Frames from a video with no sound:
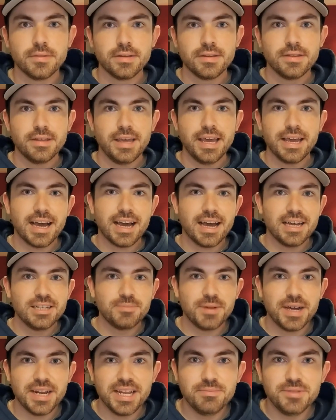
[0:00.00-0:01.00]
Hey guys, my
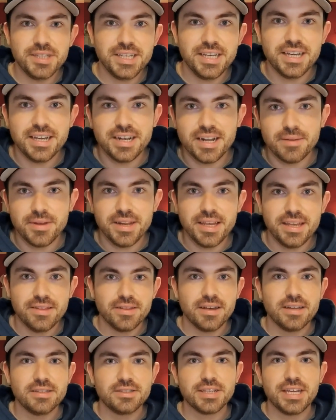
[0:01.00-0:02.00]
name's Ian. I'm an
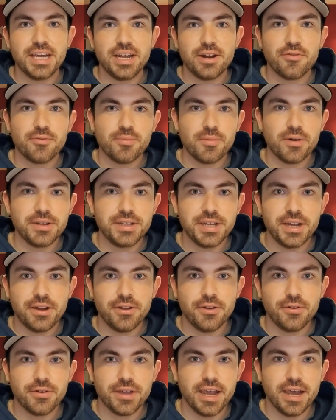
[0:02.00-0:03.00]
inline skater from Ontario,
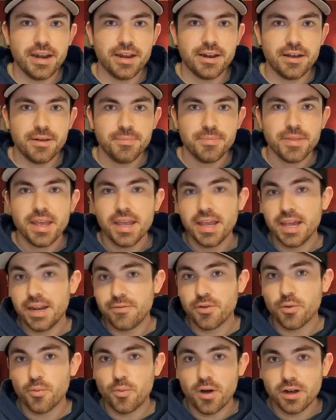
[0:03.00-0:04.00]
Canada. And if you're
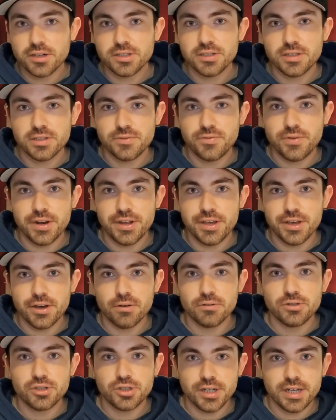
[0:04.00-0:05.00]
watching this video,
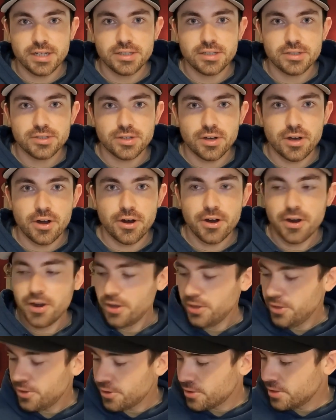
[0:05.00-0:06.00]
chances are
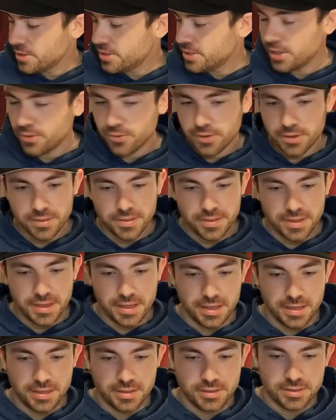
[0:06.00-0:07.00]
you're considering
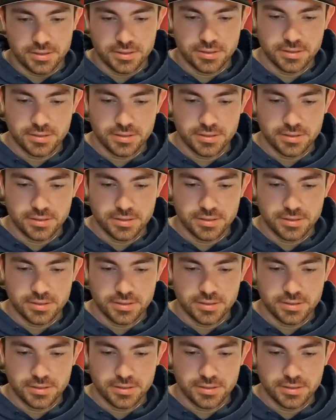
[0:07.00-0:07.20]
these